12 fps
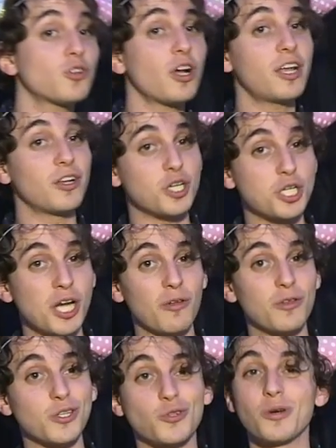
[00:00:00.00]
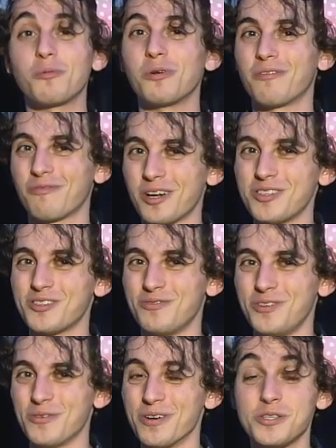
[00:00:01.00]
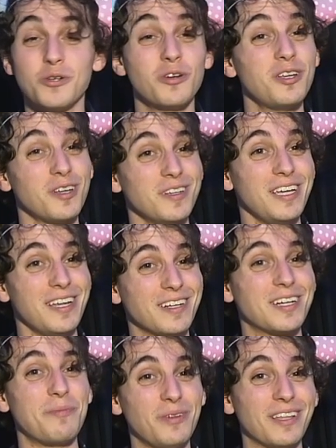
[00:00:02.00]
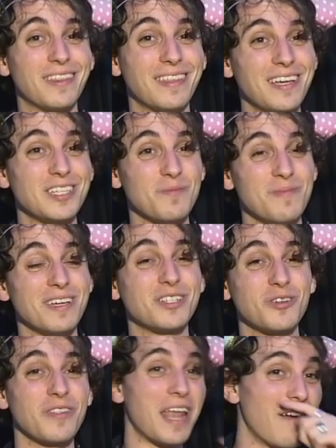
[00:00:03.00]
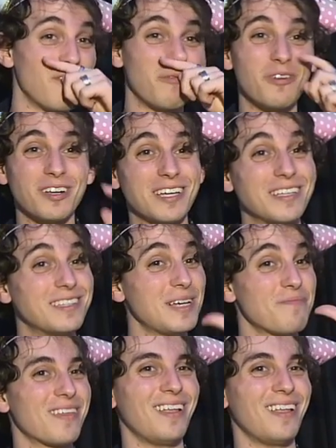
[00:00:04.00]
trying to share this drink with friends of yours, you're gonna need a couple of things to make sure that everyone can tip the